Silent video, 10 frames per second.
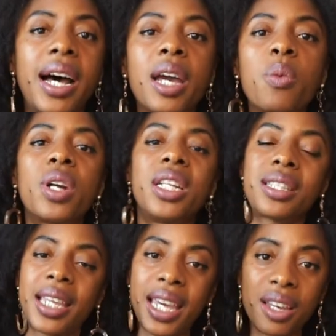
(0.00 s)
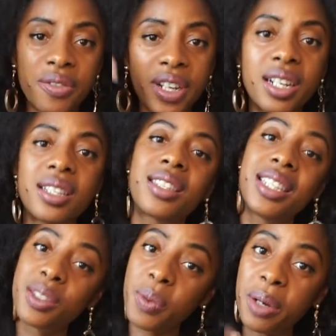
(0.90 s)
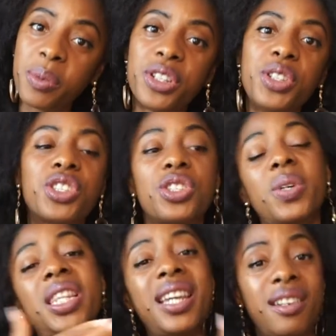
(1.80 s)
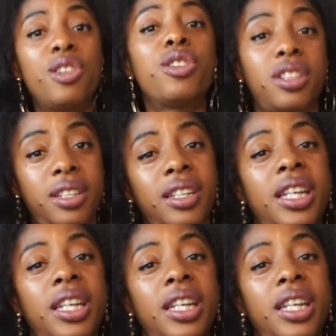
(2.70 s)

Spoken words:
I wanted to hear first, this is what I want you to do, and then look.